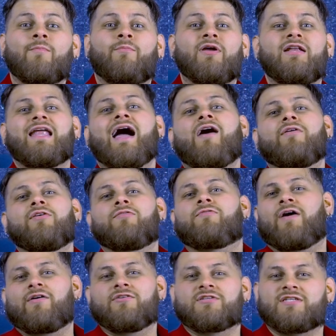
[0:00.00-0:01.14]
But now you
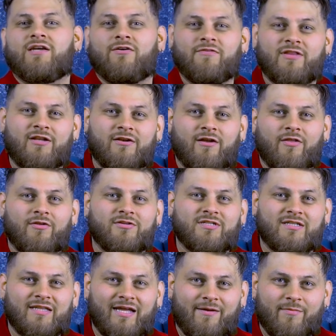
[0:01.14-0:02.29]
found yourself in another
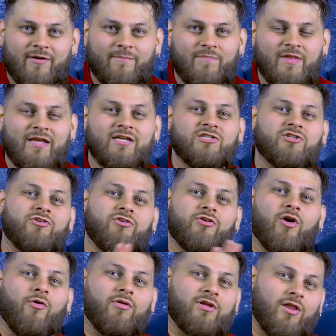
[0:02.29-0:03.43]
dilemma. Should you
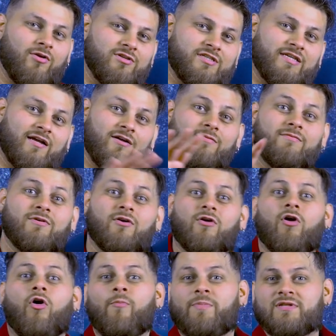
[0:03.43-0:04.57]
go with closed cell
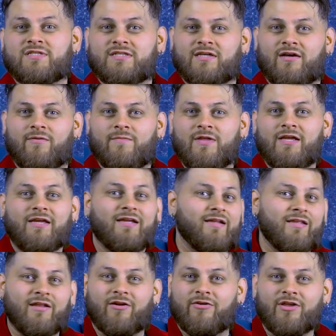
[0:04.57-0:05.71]
or open cell?
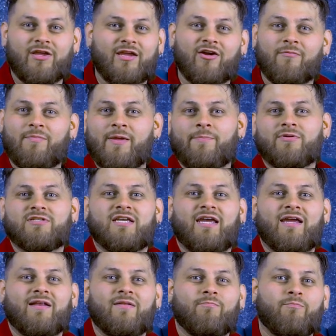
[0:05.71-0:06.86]
You know, you hear people
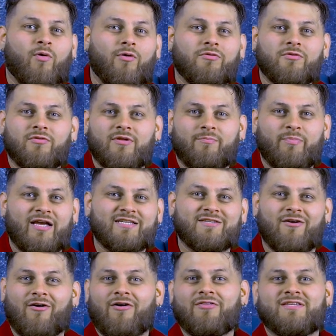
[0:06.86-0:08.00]
saying both are the best
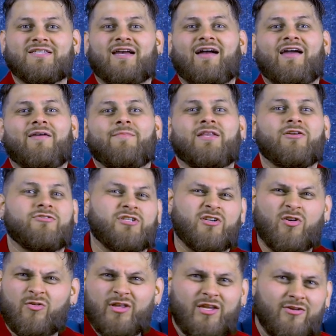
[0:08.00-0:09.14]
all the time and you should
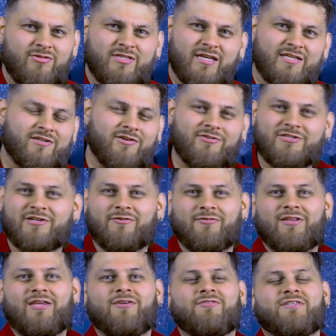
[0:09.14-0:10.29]
only use this or you should
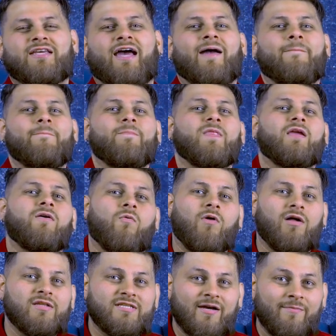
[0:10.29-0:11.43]
only use that. Well,
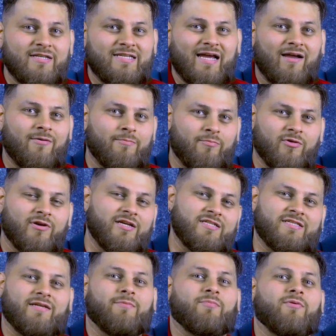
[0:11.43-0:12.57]
I'll dumb it down pretty
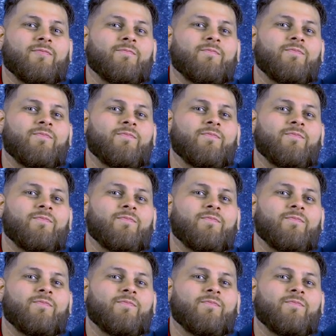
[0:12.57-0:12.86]
simple.